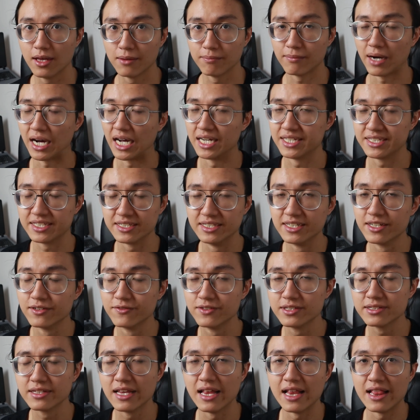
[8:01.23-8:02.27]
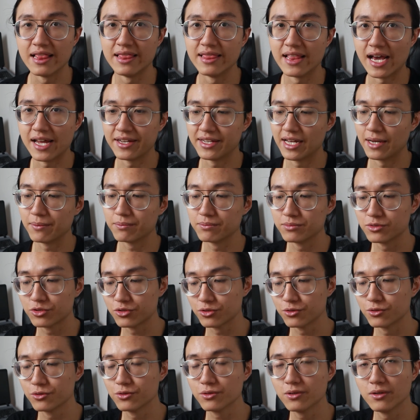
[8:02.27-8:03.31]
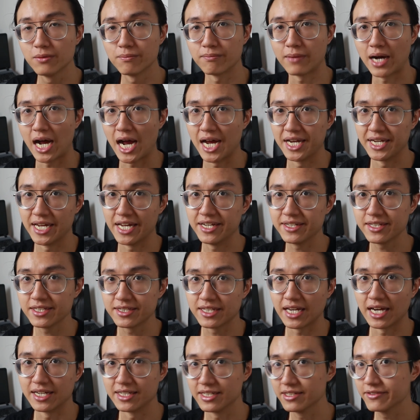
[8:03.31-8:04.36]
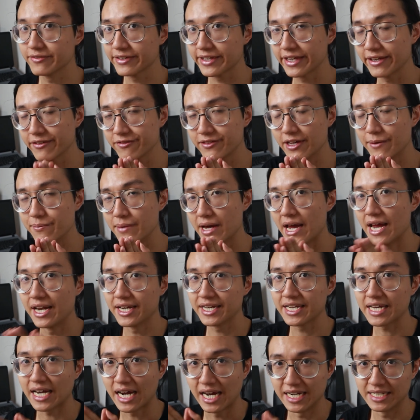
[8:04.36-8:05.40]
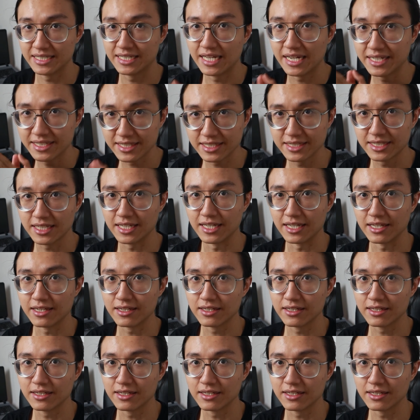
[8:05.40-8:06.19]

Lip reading: But I didn't even let them through my identity. I didn't give them any identity.